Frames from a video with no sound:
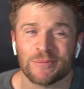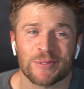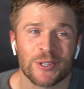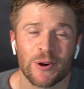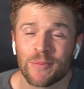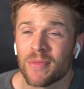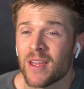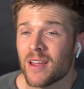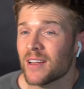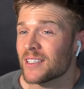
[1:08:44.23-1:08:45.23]
So,
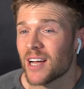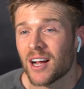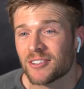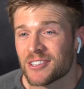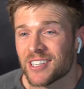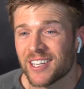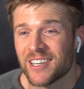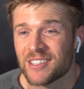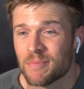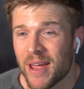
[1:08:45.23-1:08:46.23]
Dr.
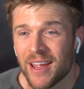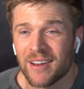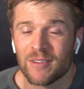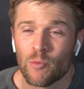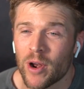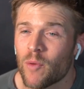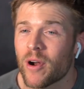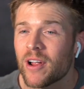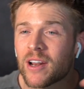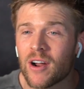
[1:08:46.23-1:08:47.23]
Salinas, man, where
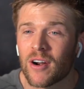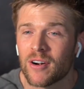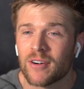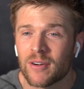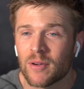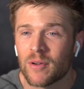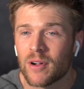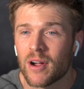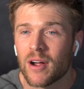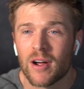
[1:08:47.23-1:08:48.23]
can our
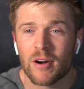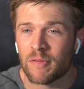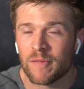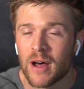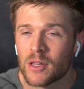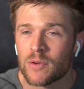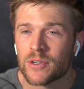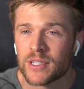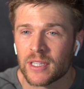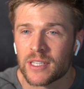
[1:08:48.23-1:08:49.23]
followers
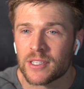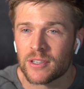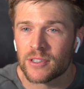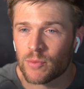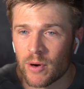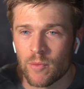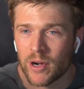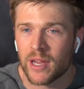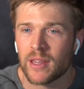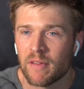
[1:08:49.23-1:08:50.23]
and listeners, where
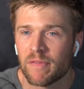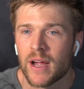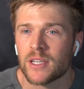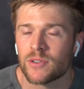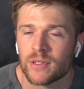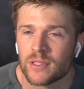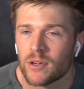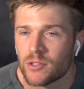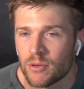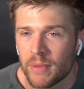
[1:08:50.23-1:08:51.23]
can they find you on
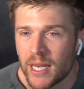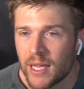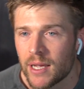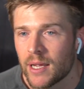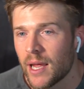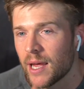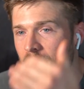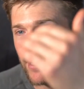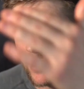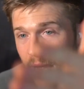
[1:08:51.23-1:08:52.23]
social media
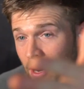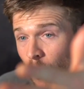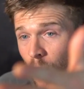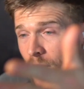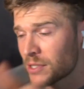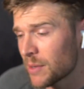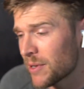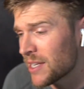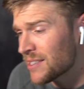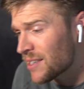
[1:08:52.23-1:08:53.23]
and order some of
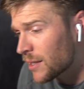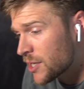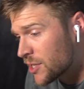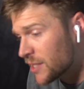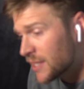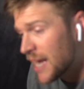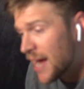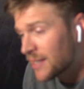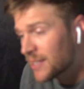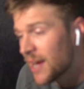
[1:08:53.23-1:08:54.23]
these delicious
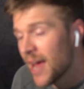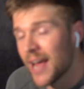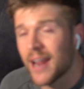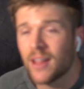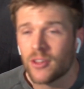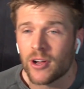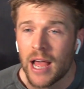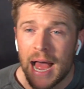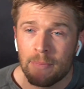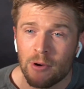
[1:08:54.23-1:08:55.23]
snacks? And look,
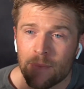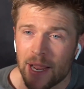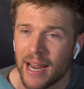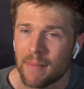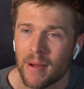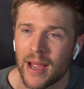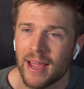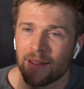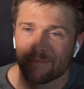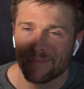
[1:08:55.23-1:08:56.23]
I put my name by
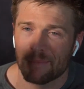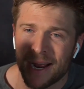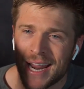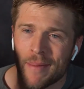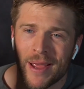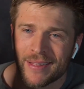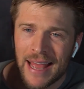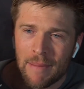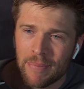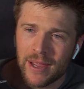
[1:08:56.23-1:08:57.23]
it. My name ain't
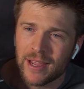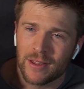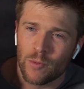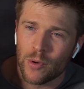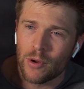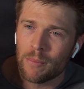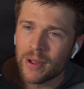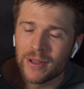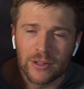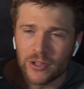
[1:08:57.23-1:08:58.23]
that big in the world,
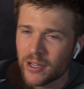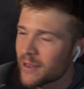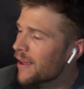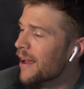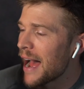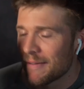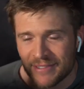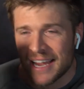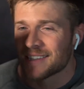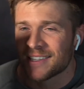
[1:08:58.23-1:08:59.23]
but look, I've
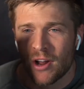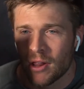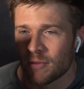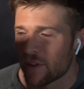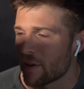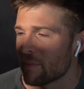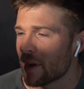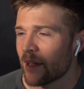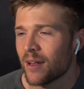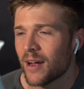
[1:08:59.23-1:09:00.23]
tasted all of them
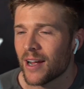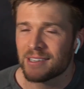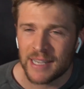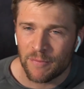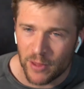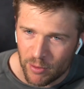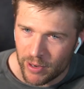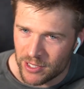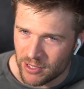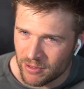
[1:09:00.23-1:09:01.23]
except for the
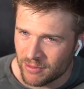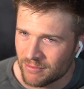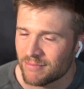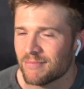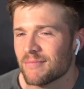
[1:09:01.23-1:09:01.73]
original. Yeah.